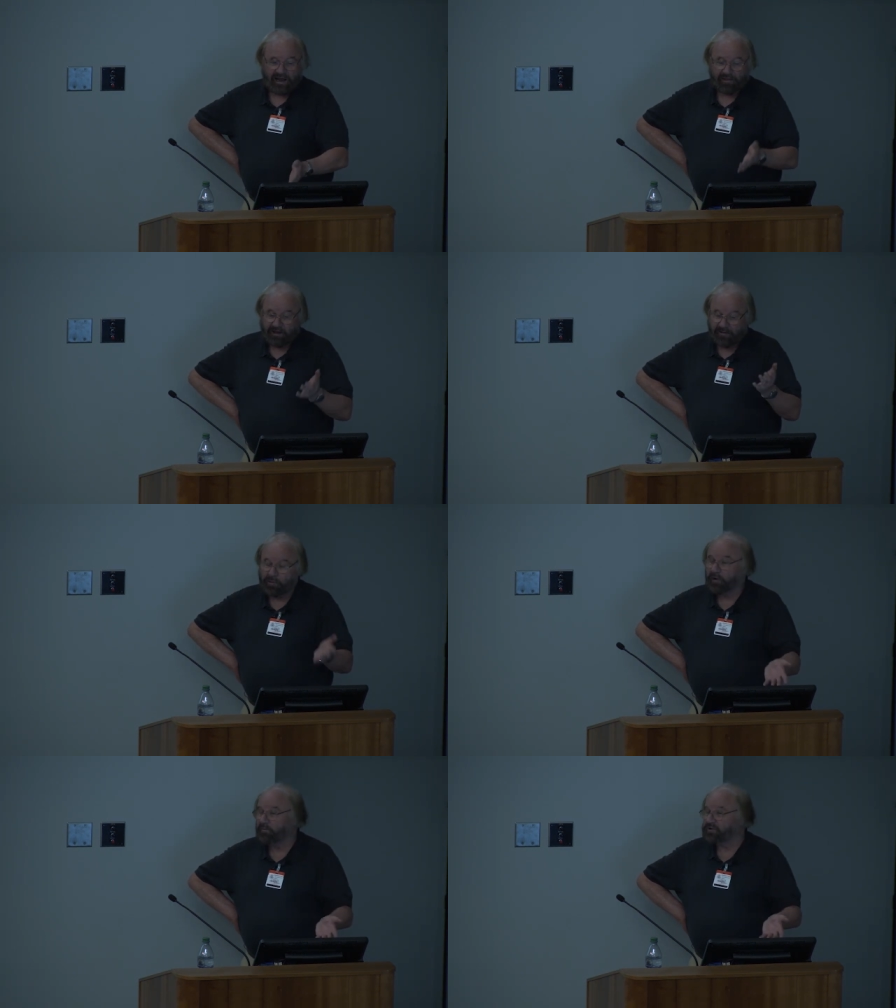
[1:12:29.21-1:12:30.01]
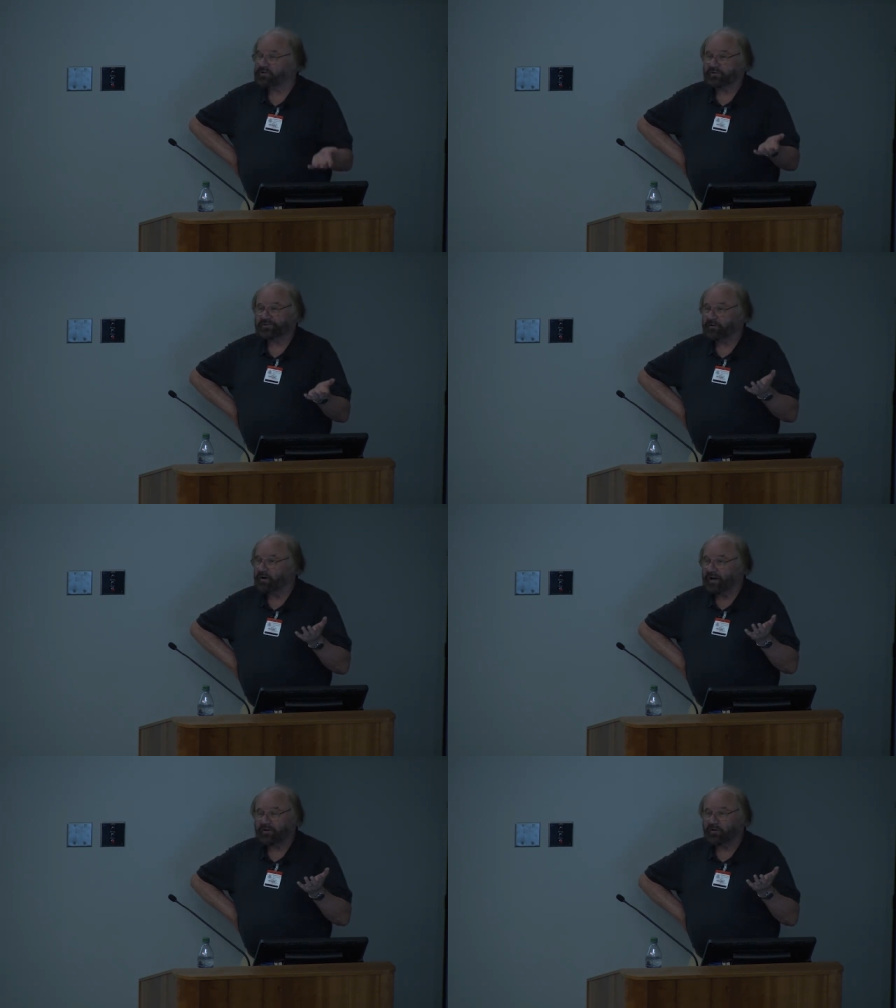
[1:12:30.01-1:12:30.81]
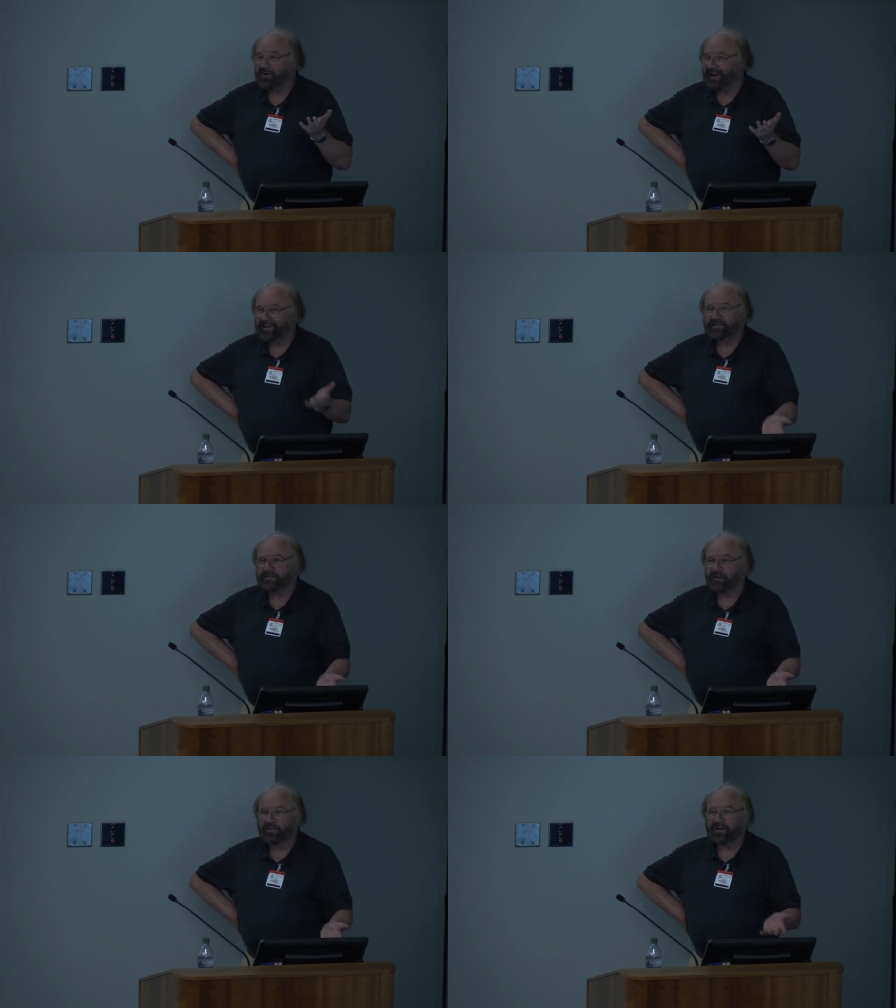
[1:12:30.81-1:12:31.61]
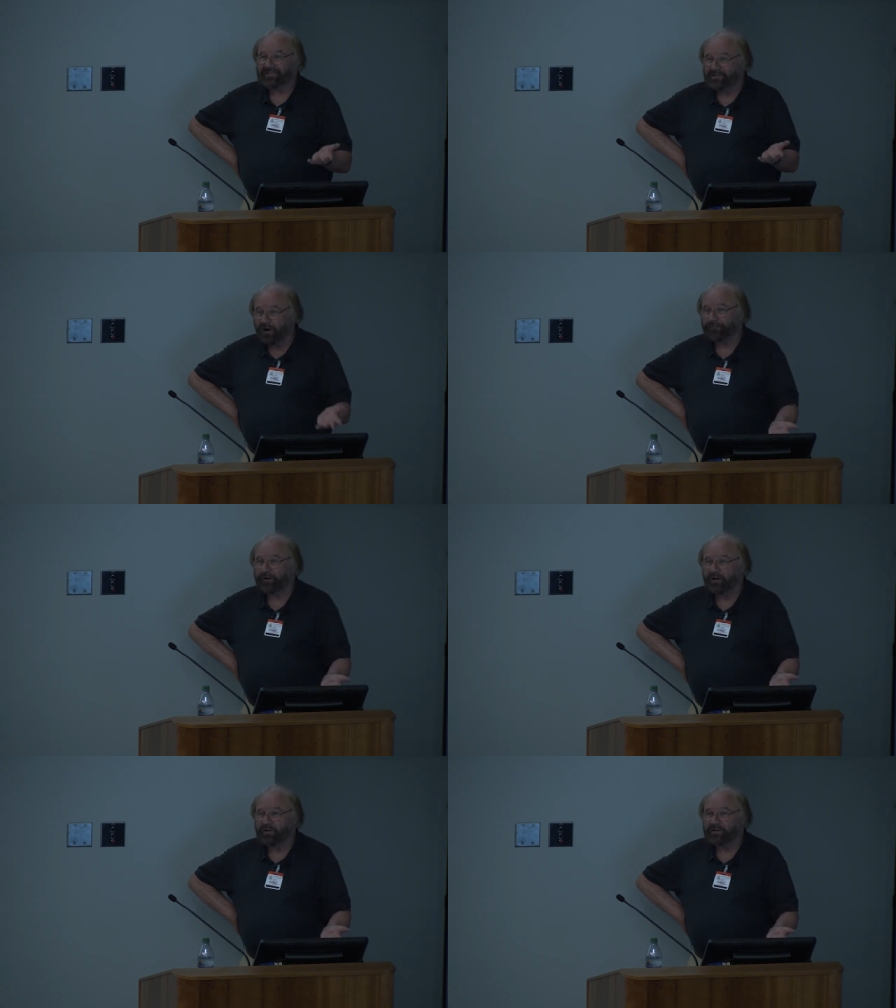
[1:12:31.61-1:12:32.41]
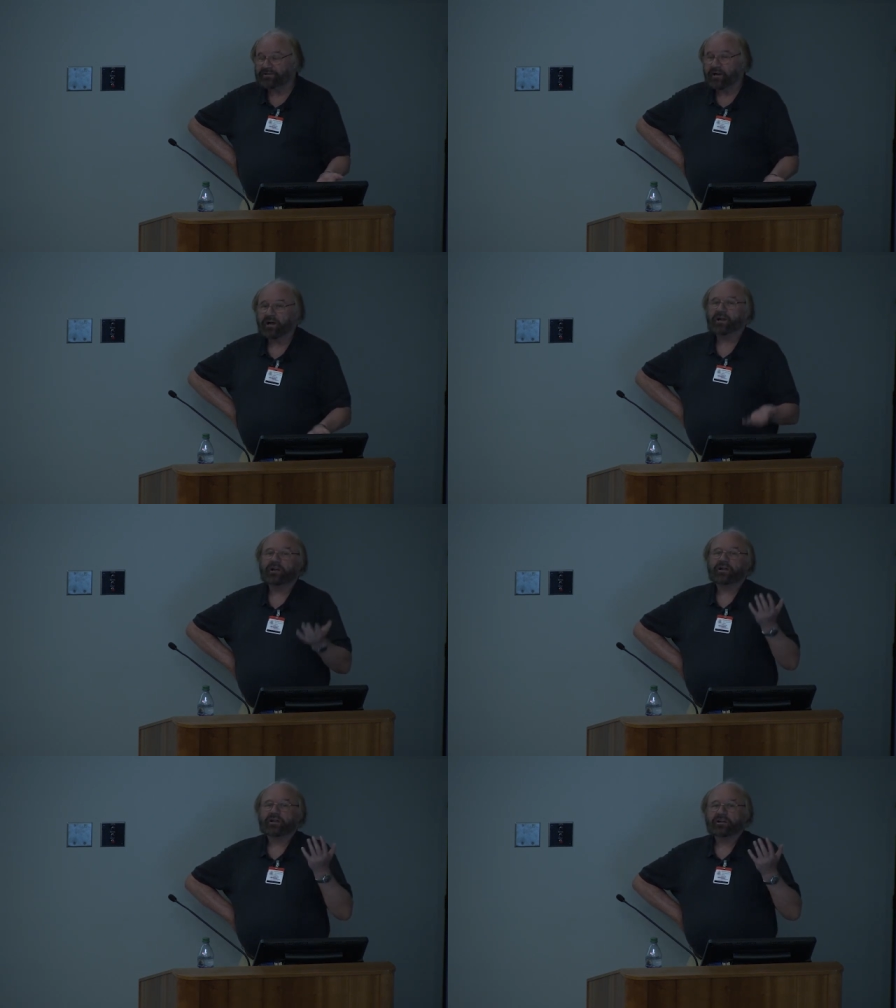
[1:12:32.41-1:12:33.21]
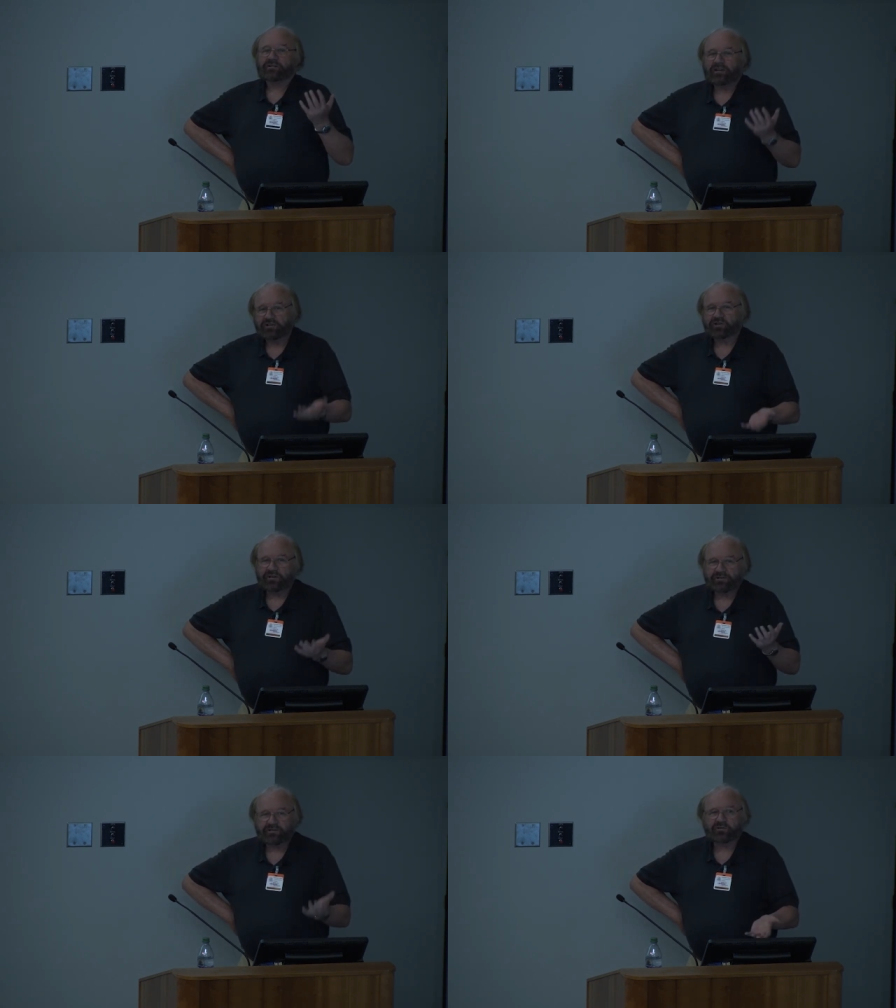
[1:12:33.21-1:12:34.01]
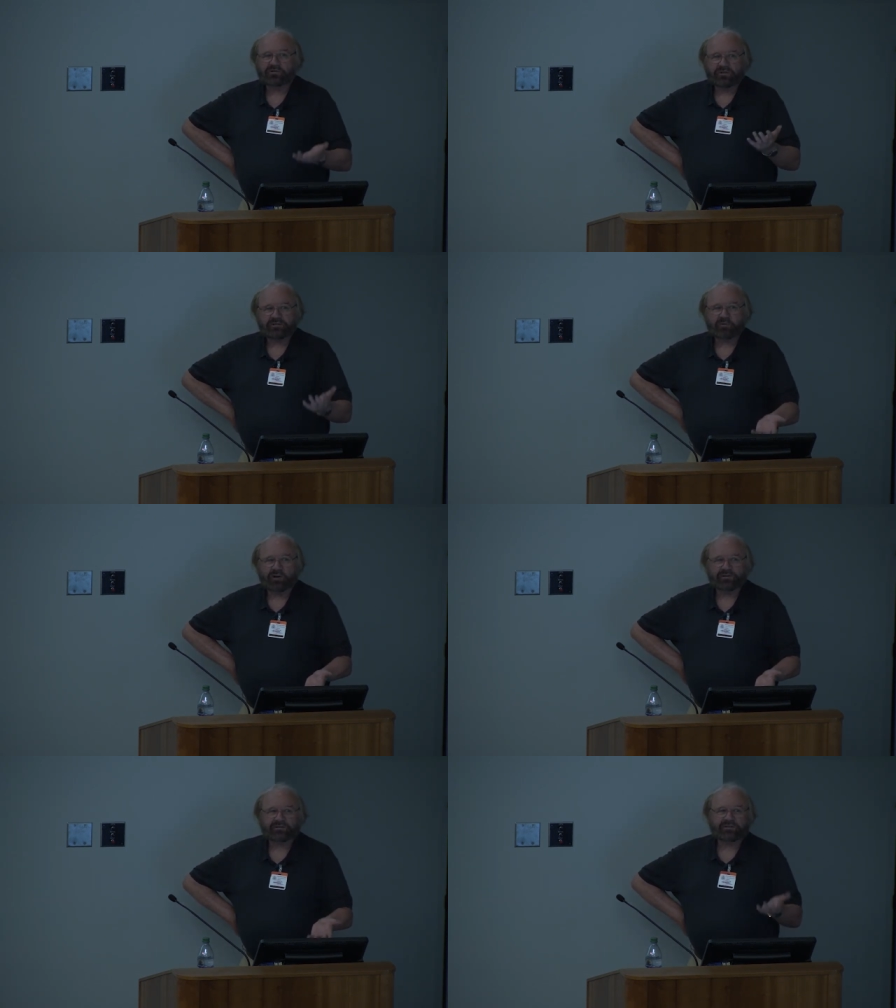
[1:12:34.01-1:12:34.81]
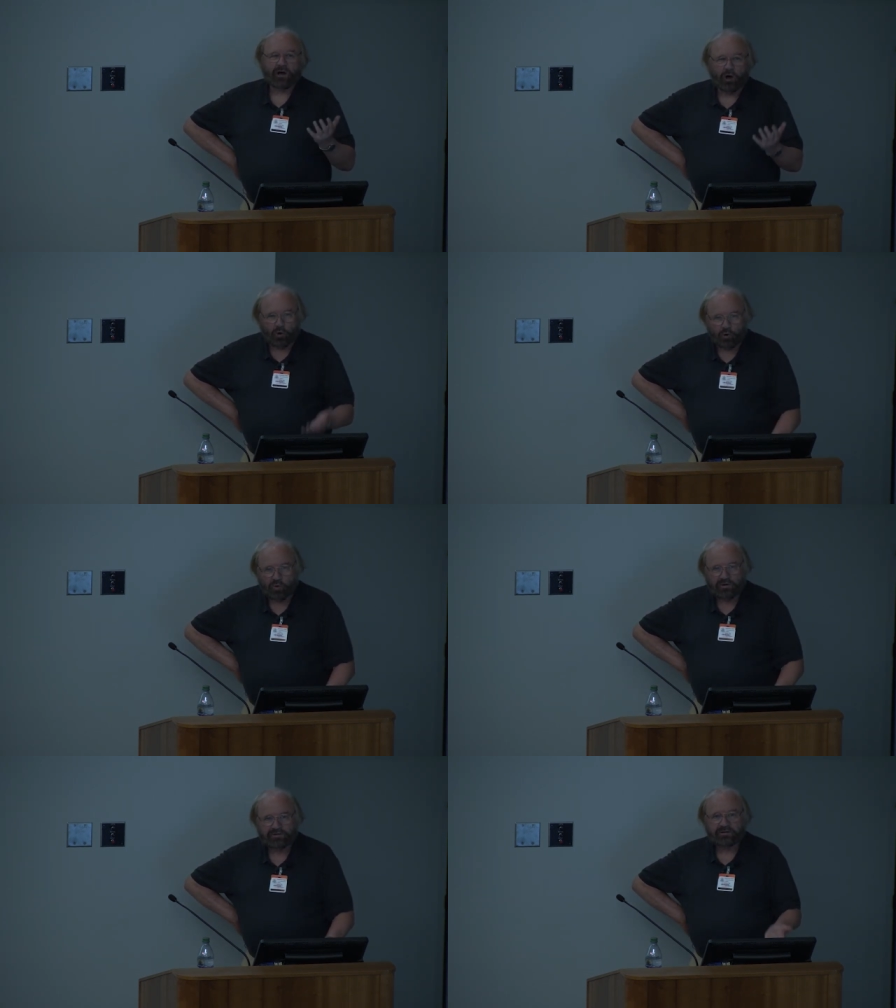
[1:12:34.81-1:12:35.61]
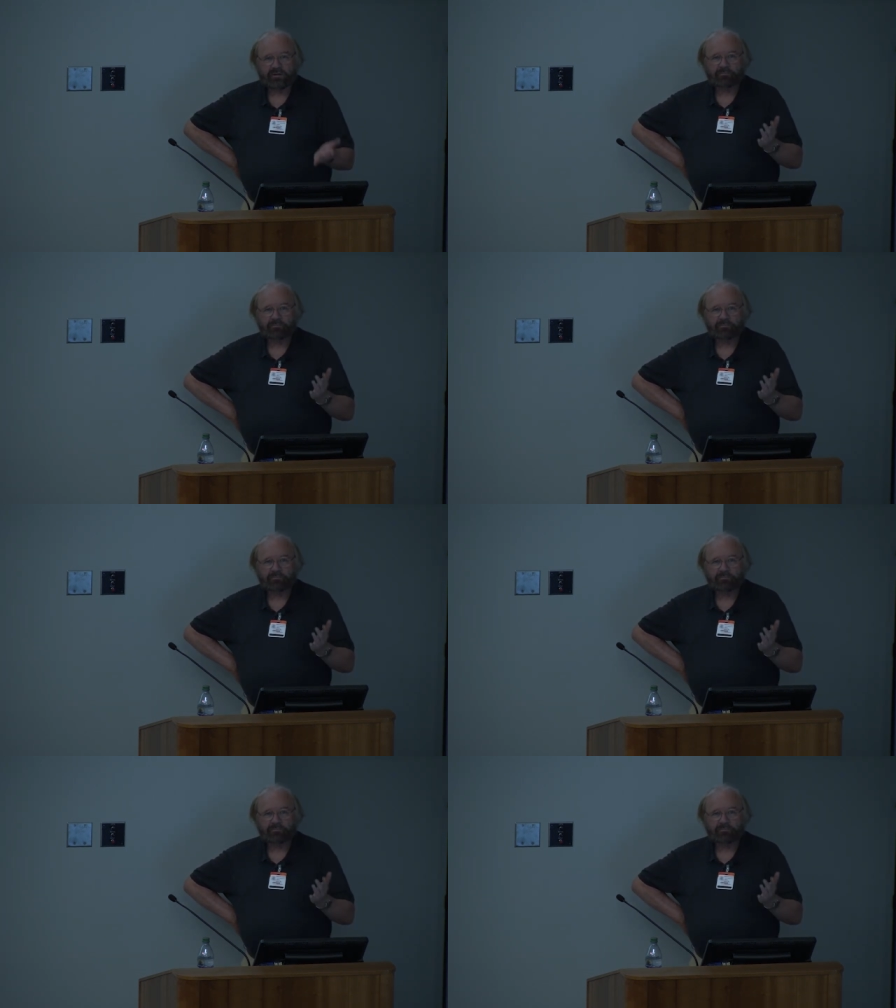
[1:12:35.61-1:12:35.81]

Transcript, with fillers: And the other thing, which is also, I don't know any study that has not found this, teacher and student response is always